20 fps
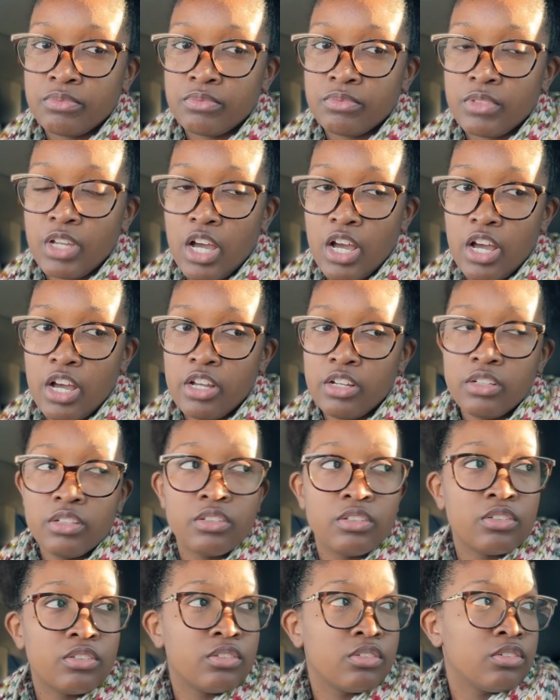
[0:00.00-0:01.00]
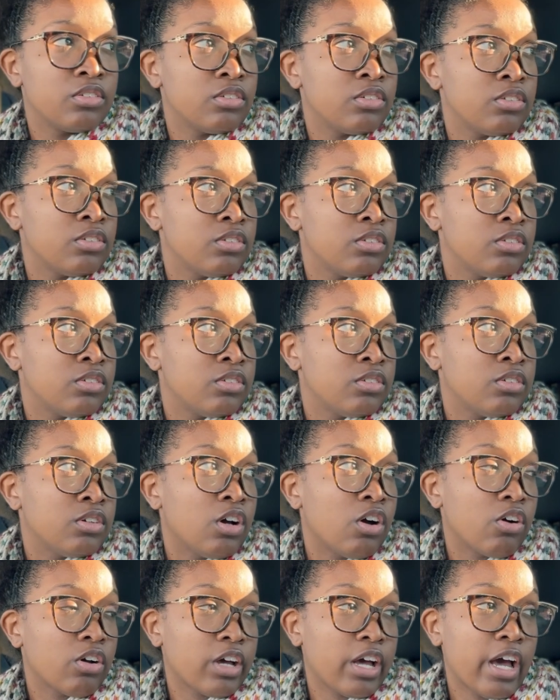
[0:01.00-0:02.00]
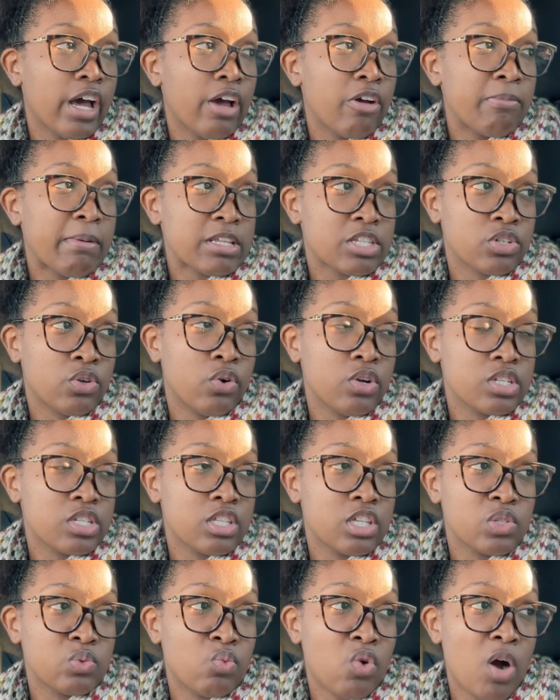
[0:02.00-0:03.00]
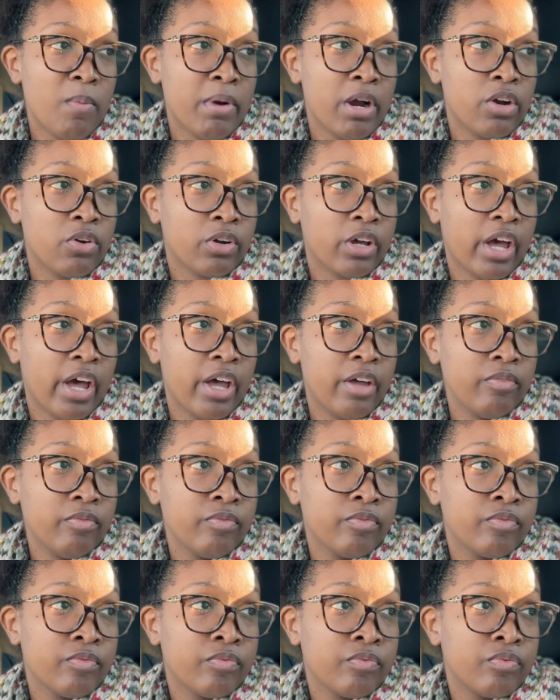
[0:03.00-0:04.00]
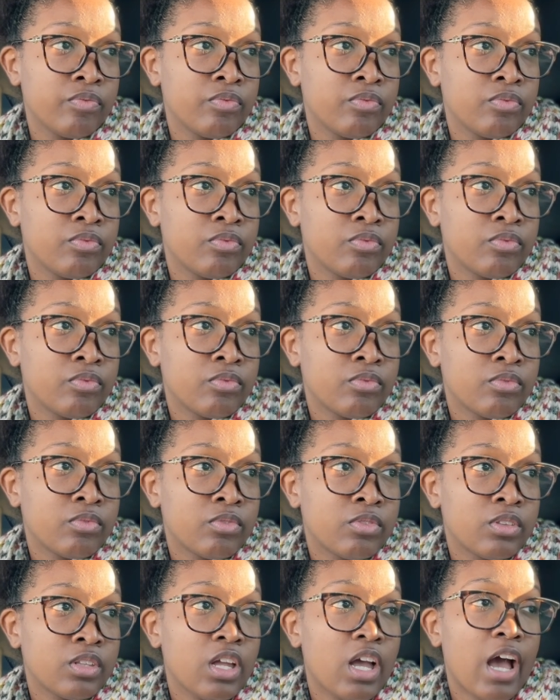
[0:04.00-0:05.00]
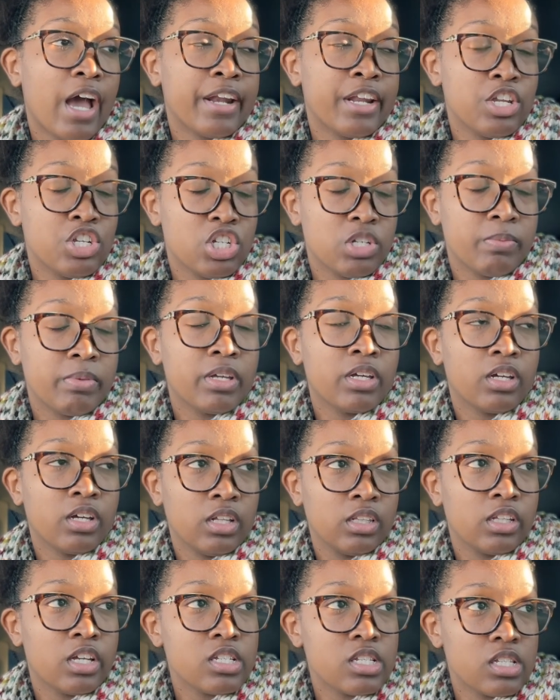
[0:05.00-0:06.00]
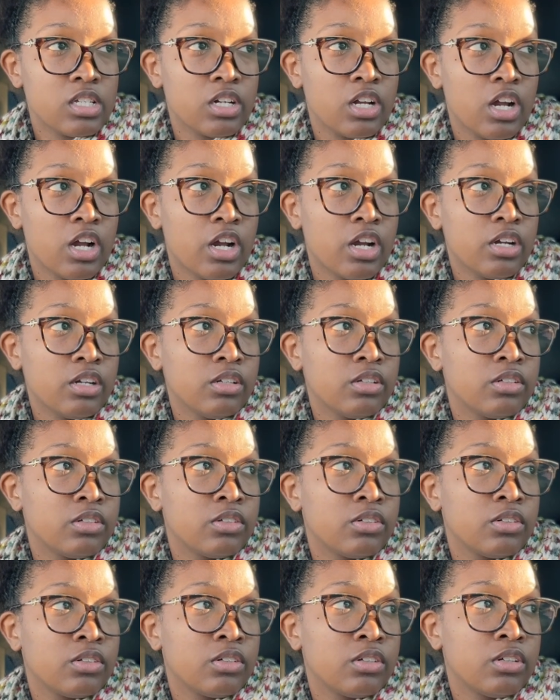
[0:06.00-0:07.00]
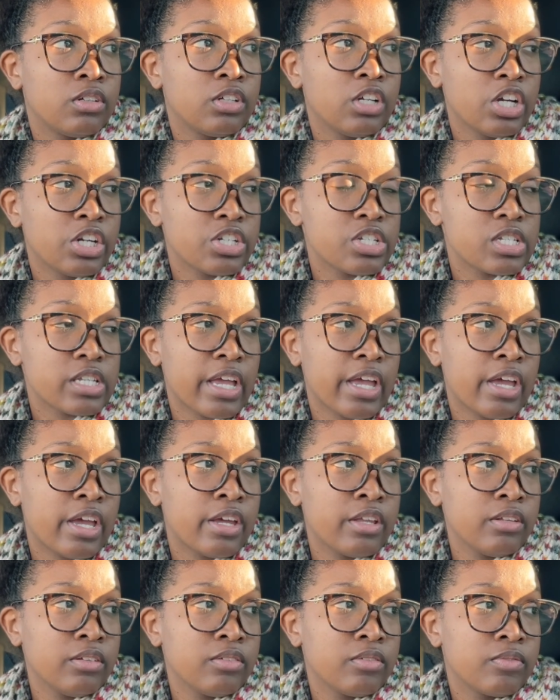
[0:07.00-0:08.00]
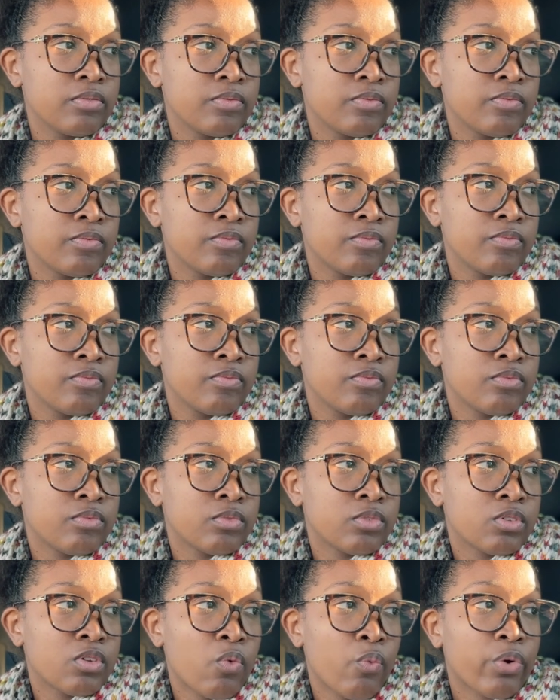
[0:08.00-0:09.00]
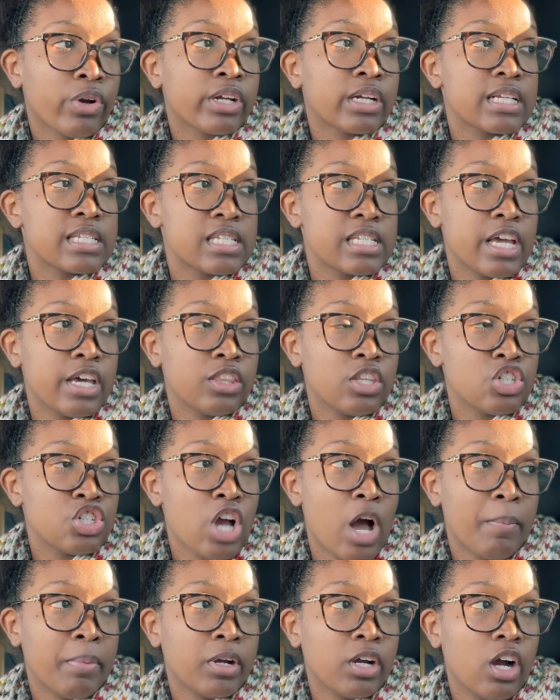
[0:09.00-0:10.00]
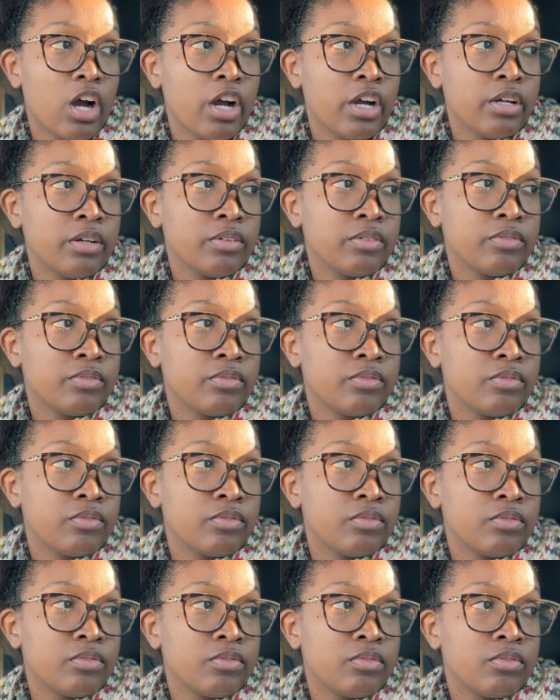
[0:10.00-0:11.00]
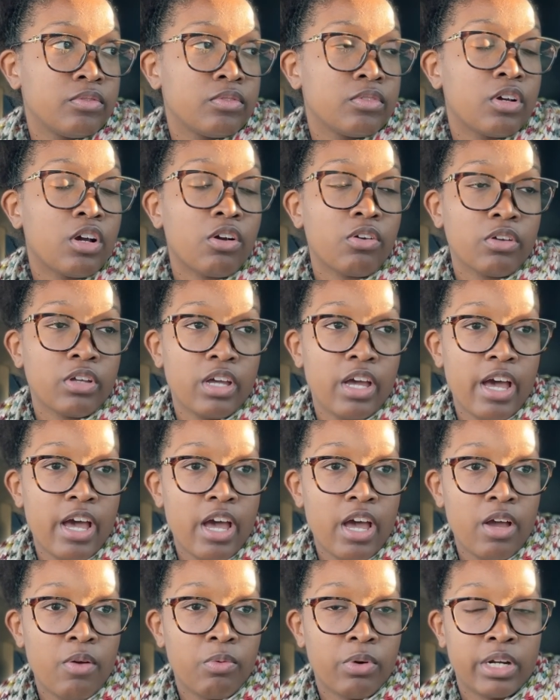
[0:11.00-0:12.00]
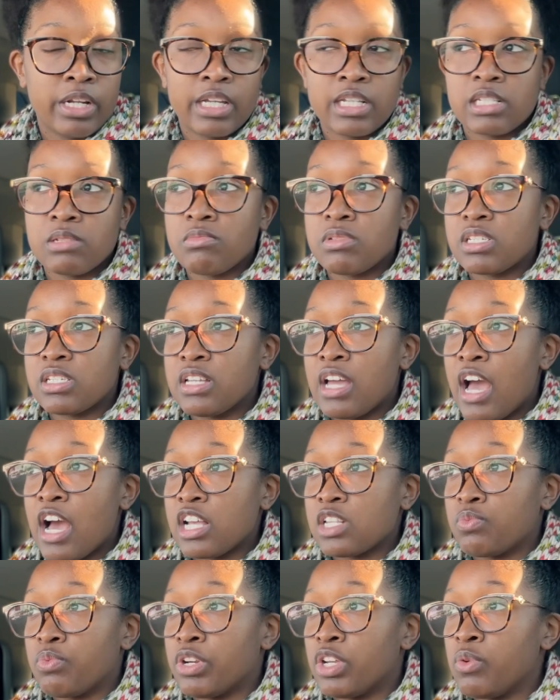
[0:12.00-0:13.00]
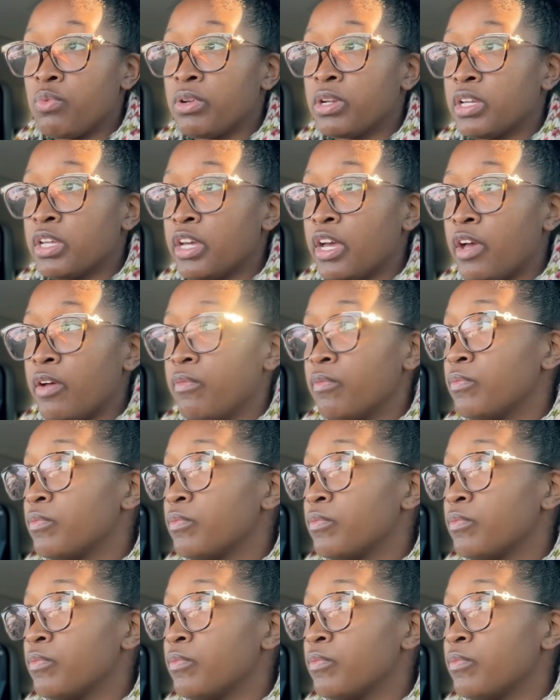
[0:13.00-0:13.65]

Huh? Okay, we're about to go into this Walmart, okay? I need you to be a good listener. You understand? We're gonna sit in the shopping cart. Okay, we're gonna get some snacks. What do you want to get?